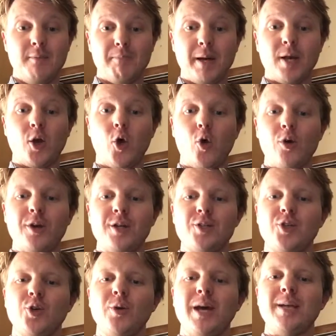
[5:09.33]
but according
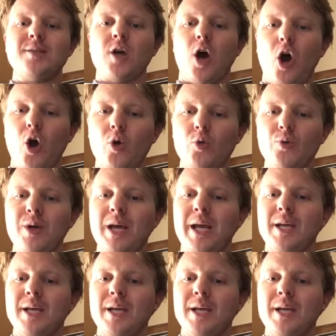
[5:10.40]
to its own